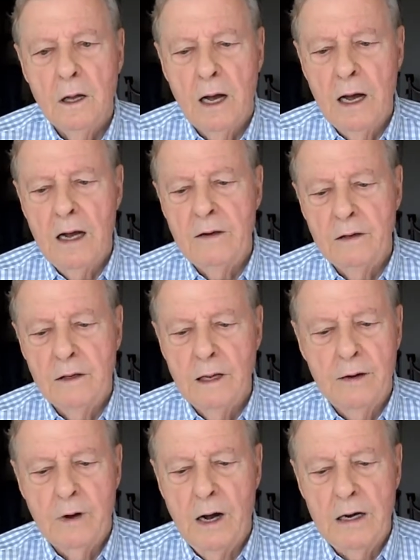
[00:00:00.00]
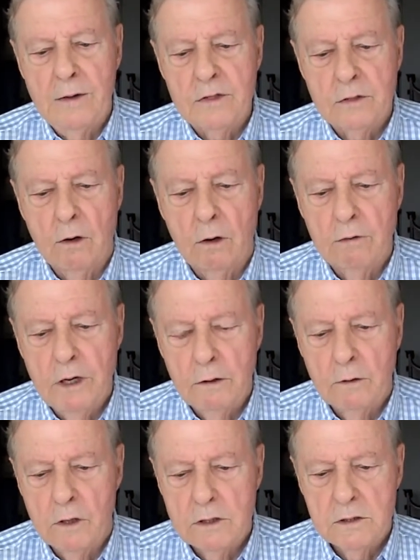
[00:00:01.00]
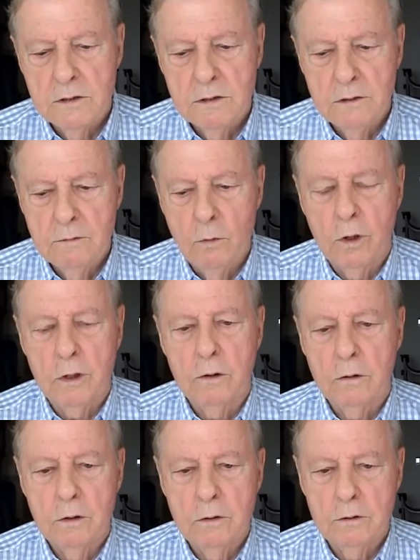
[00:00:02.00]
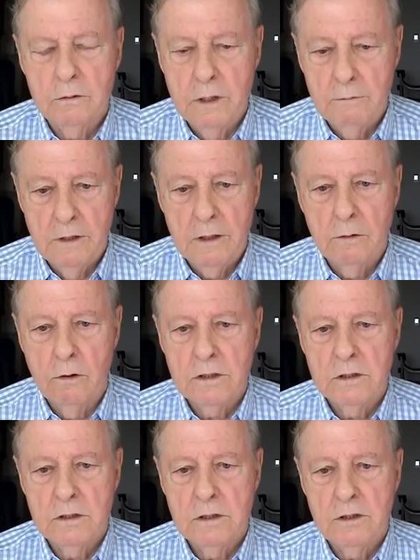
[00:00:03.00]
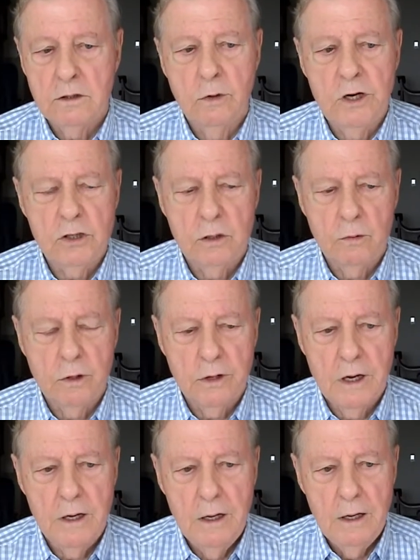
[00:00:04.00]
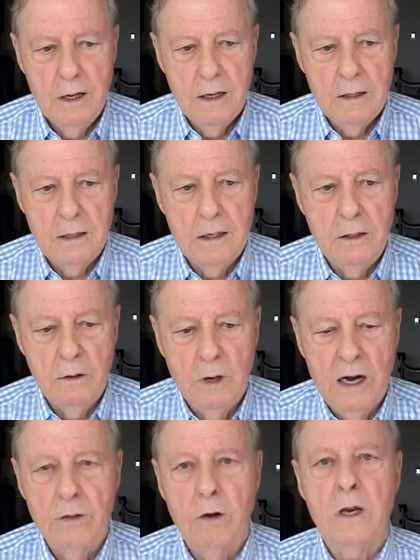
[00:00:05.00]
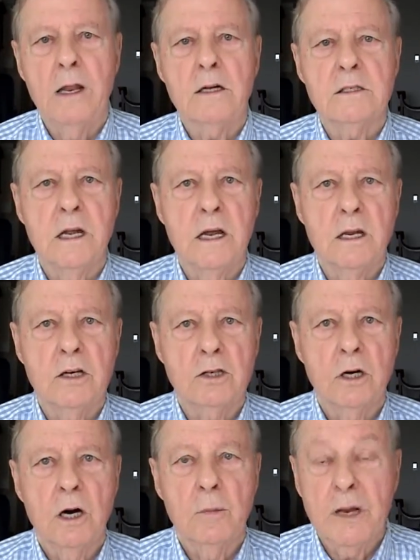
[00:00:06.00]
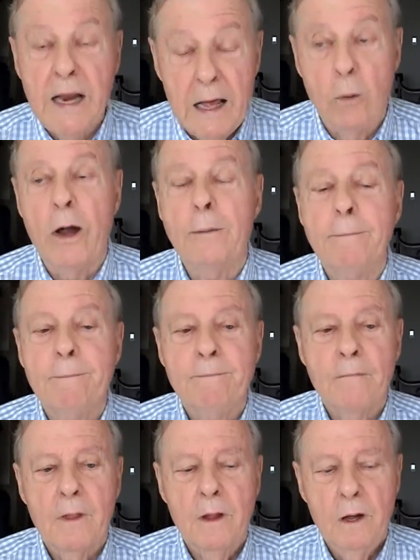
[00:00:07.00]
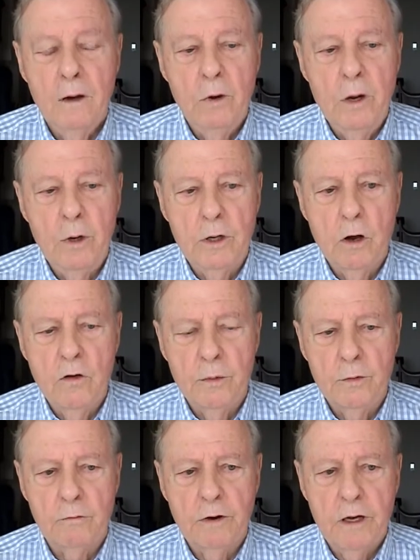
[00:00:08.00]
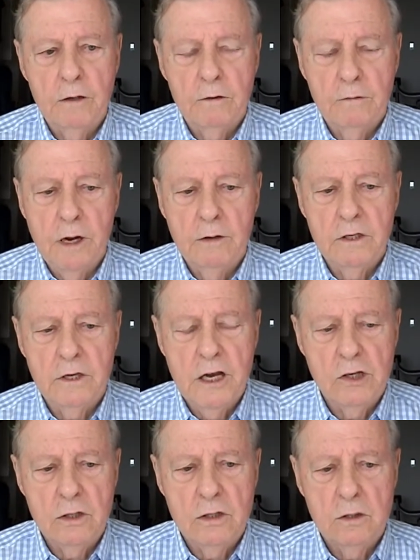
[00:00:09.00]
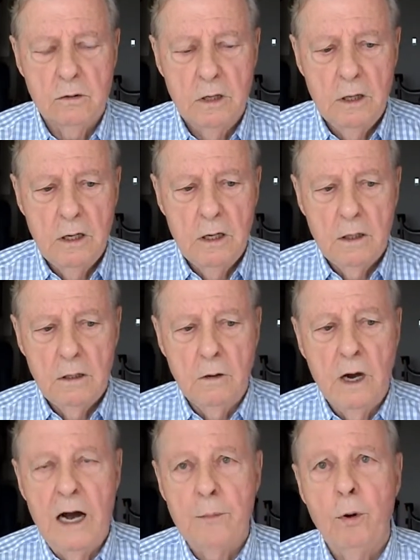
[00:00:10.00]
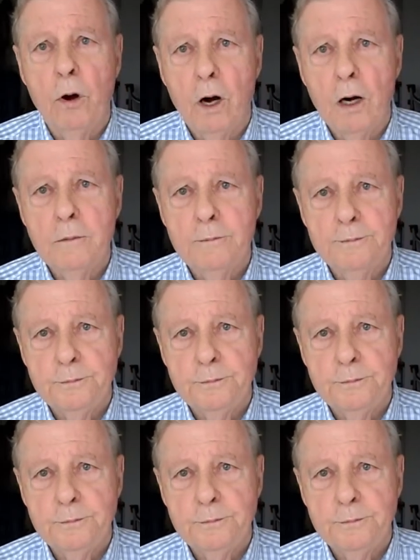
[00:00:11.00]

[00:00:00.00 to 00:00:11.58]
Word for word: I never, I never saw a Red Cross worker or Red Cross situation where they didn't do, I thought, an outstanding job. But anyway, we would go from the train station to, to Hyde Park,